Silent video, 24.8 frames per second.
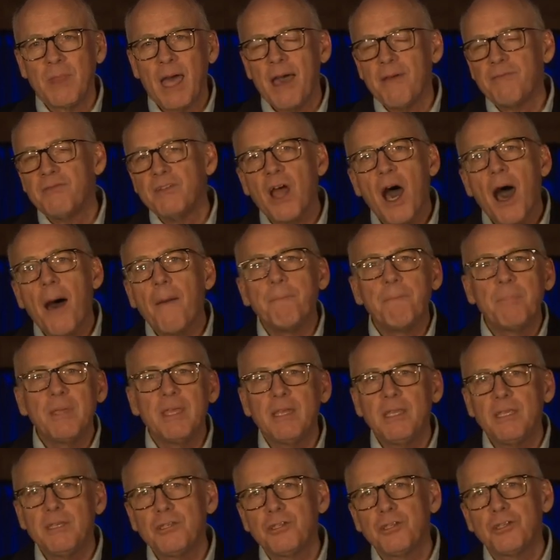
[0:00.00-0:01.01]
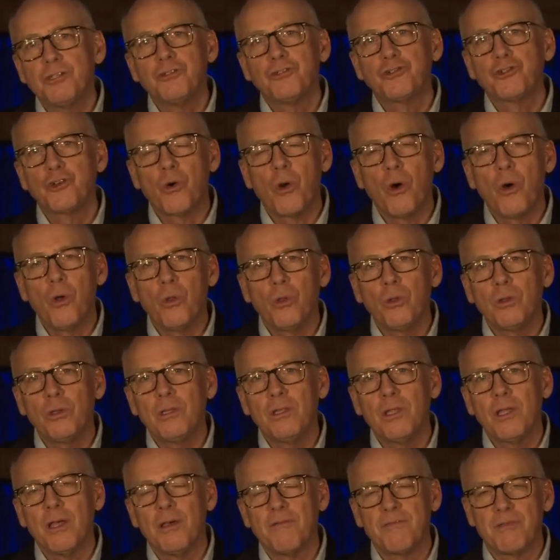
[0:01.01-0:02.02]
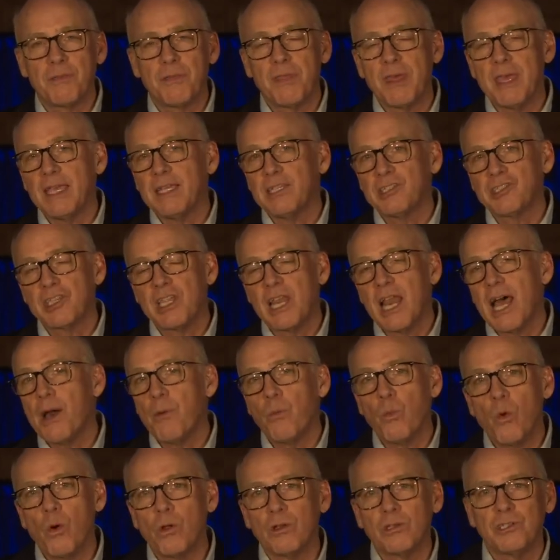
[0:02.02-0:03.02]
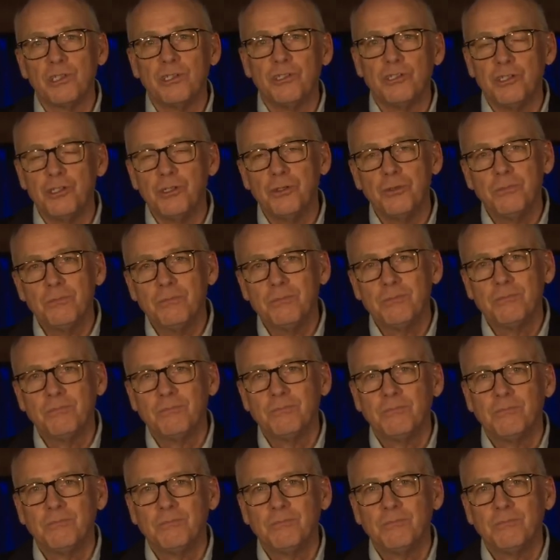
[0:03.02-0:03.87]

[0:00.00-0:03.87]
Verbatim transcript: I've not been in control of things that I want to do.